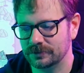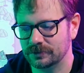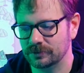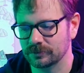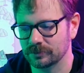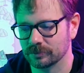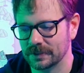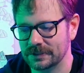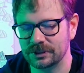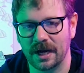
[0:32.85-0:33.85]
to
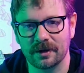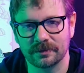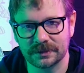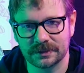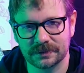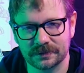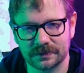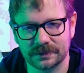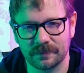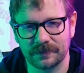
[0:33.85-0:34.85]
reach out,
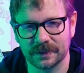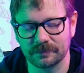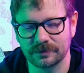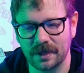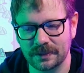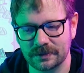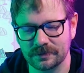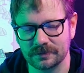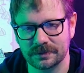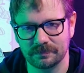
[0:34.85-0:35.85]
something I'm trying to
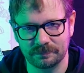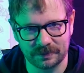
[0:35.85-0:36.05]
do to